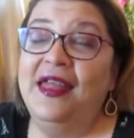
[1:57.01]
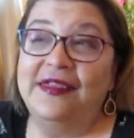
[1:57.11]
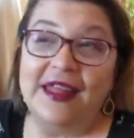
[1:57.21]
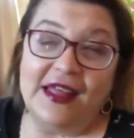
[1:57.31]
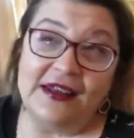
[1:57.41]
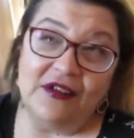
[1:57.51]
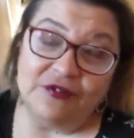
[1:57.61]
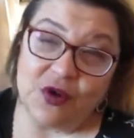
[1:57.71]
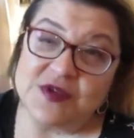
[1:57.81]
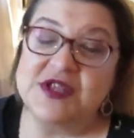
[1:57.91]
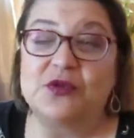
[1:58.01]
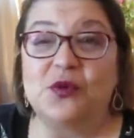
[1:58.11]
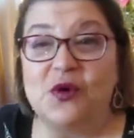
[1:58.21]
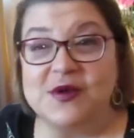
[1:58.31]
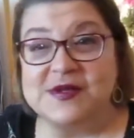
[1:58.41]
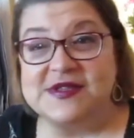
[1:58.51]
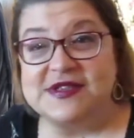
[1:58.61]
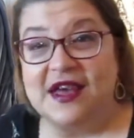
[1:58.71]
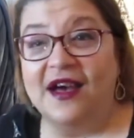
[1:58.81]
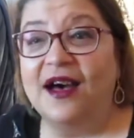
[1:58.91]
Then of course it was